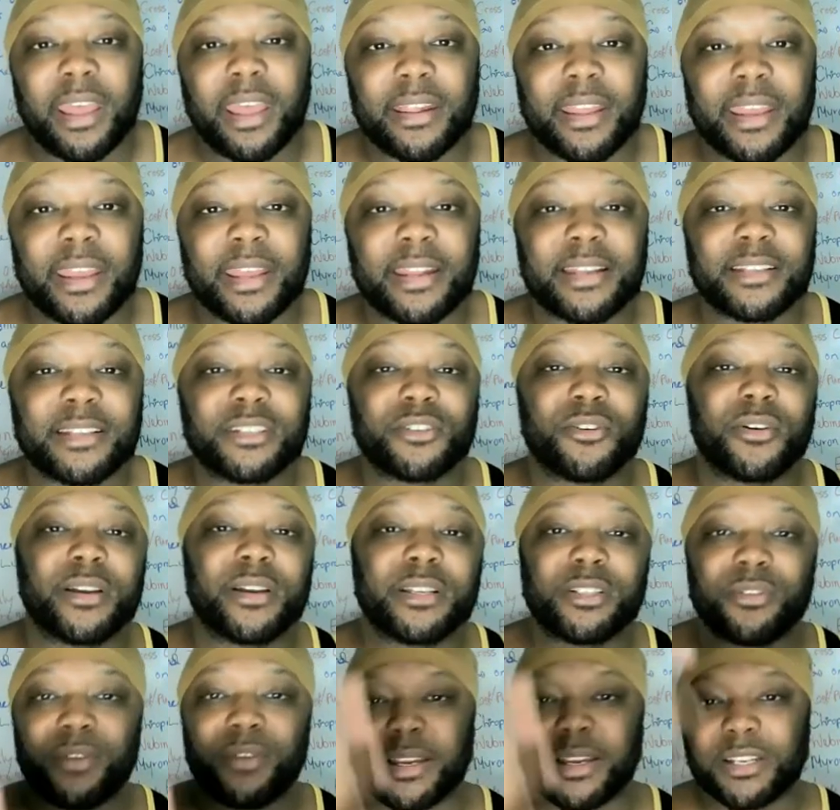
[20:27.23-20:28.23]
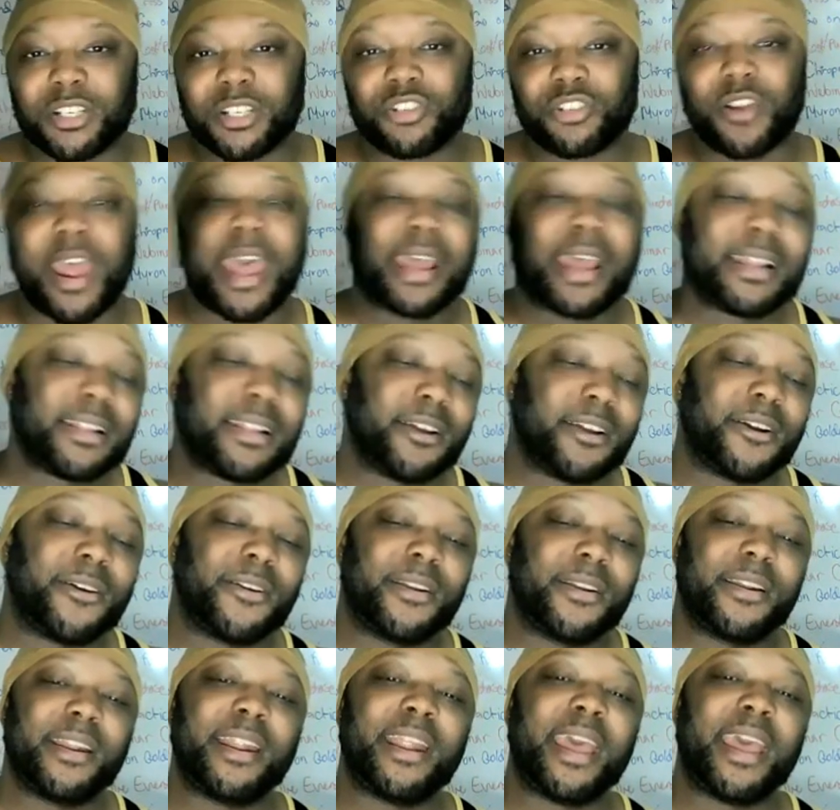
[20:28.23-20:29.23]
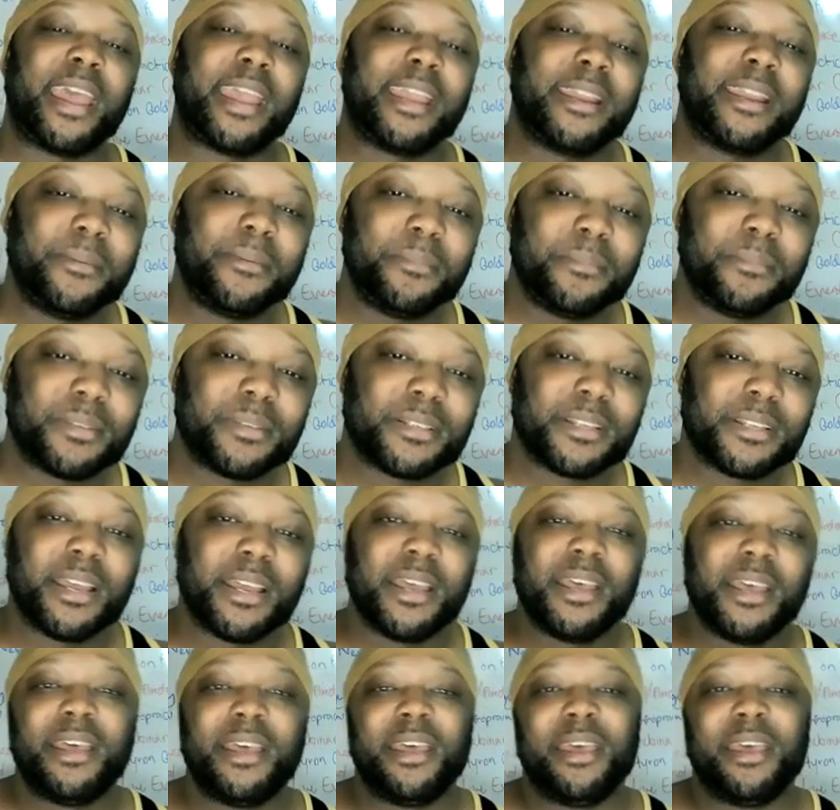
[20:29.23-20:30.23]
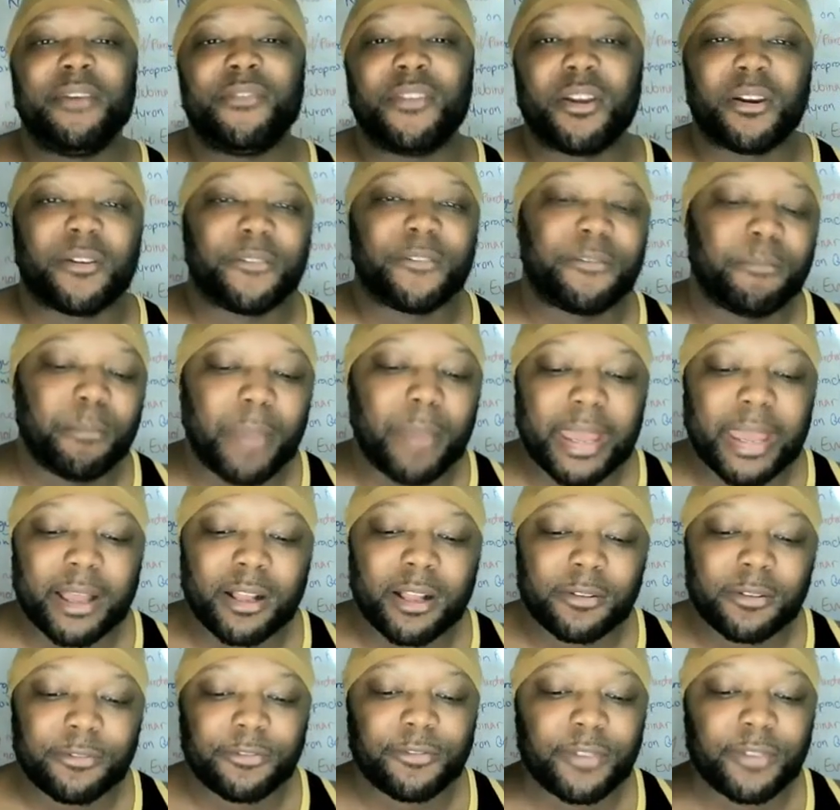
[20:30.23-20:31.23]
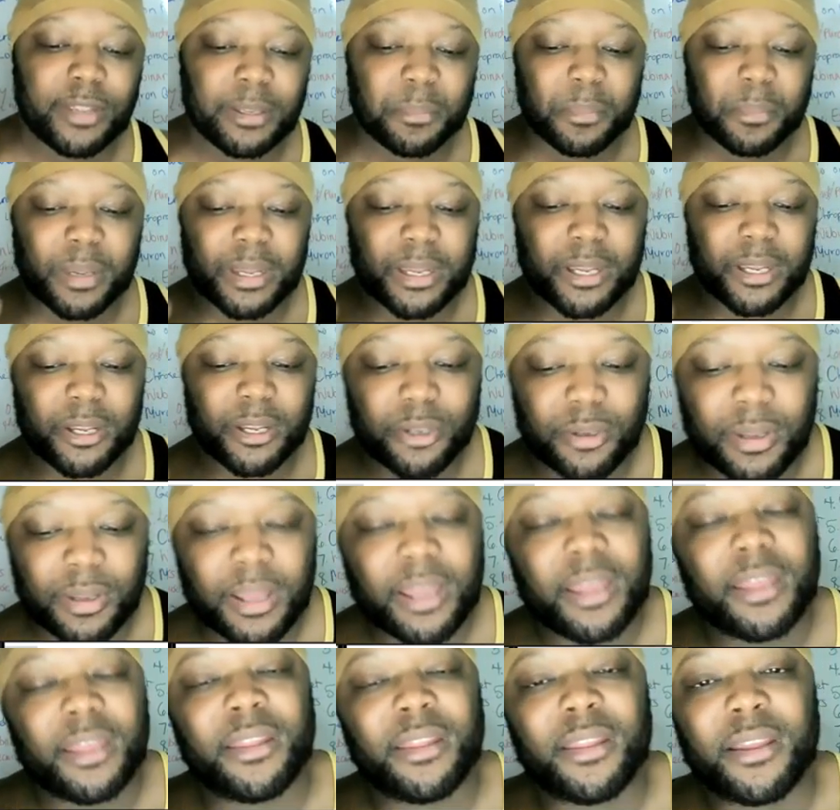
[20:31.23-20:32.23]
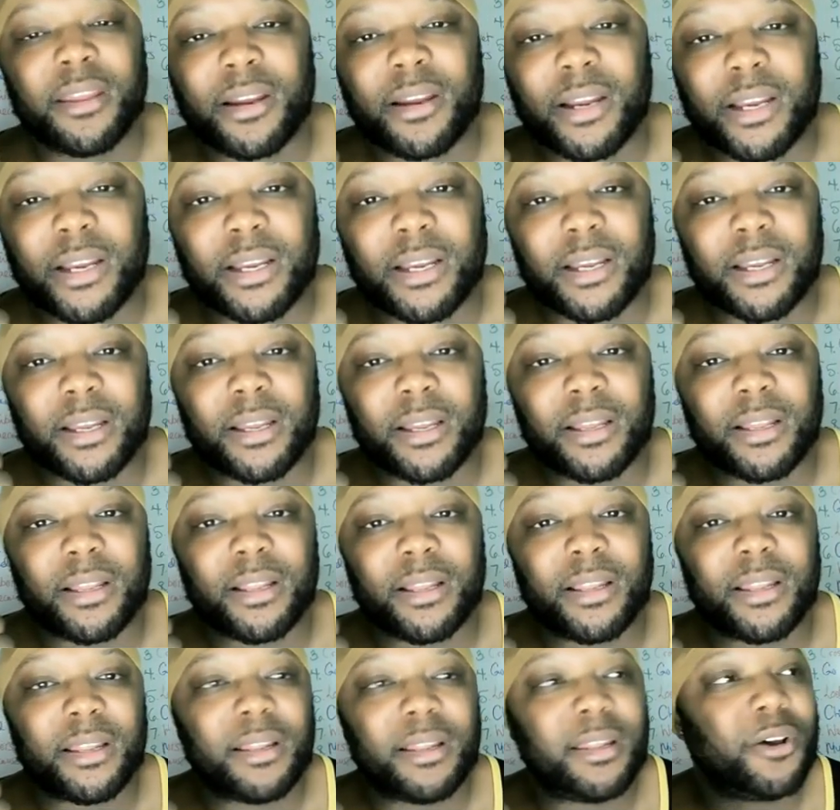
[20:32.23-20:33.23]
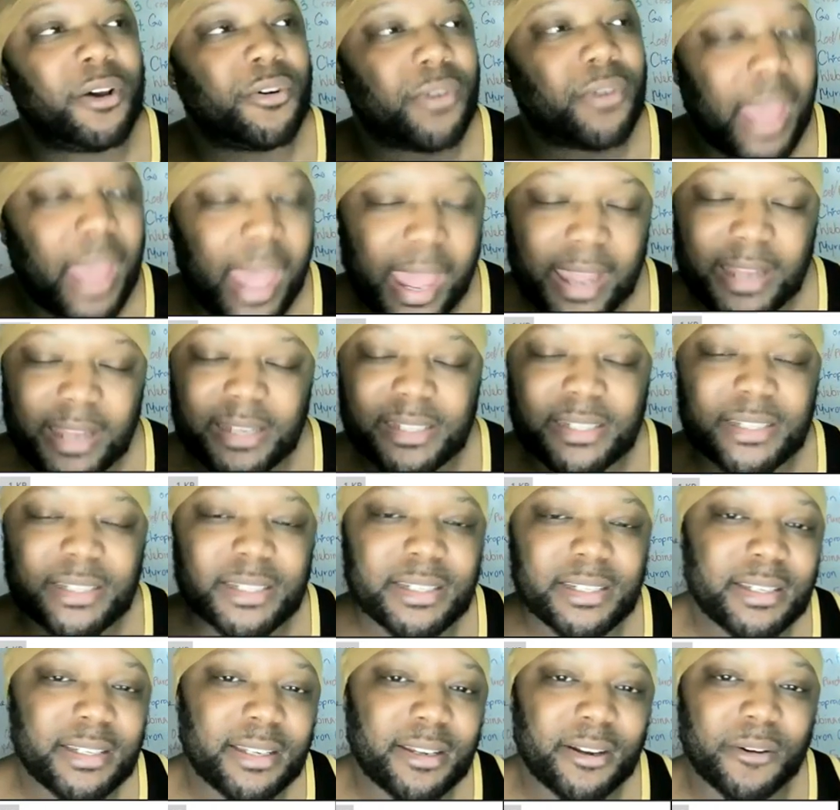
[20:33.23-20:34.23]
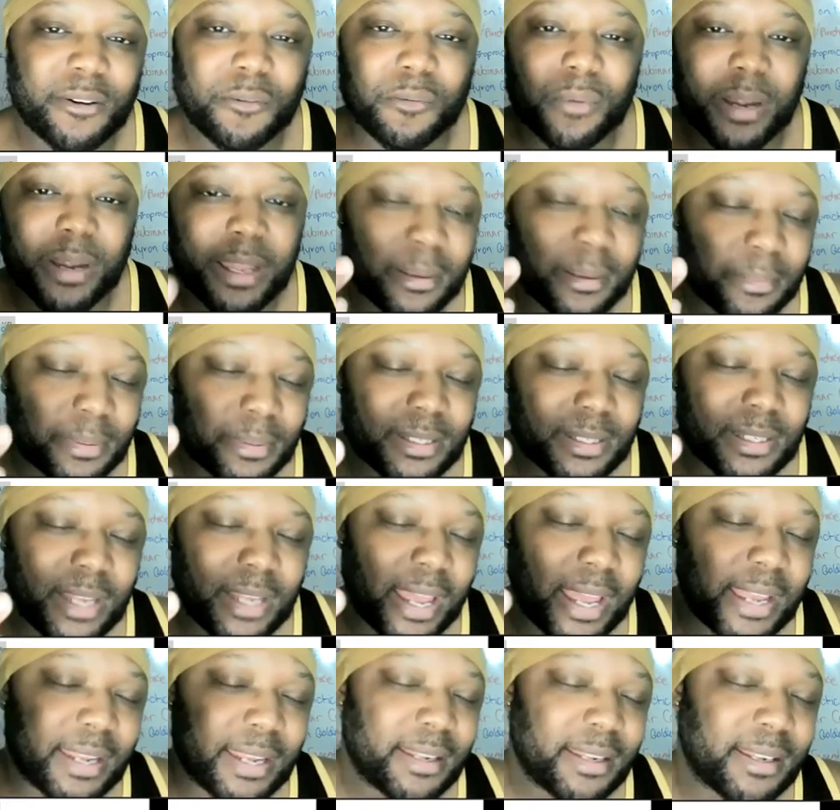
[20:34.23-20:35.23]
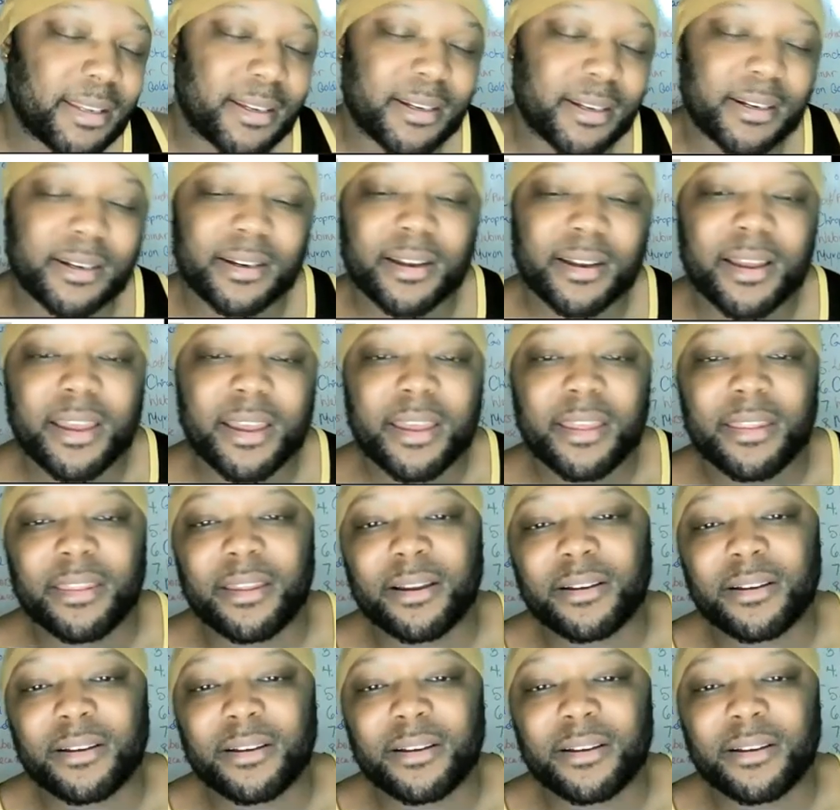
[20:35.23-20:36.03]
And then it's going to extract their names, if they're male, female, their uh, location, their website, their